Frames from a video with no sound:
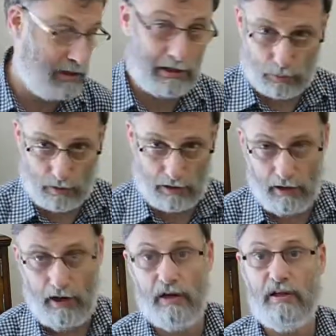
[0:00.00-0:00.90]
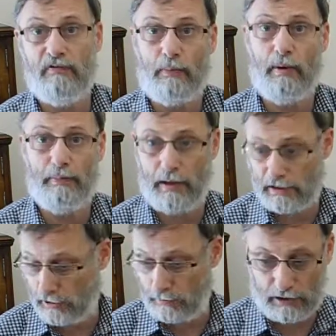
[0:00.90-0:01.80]
That's why. I never buy
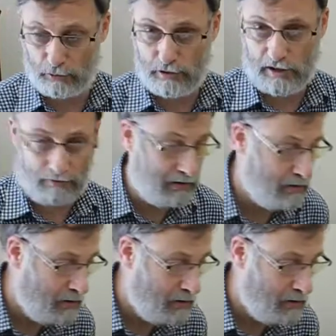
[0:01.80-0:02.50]
pattern batteries ever.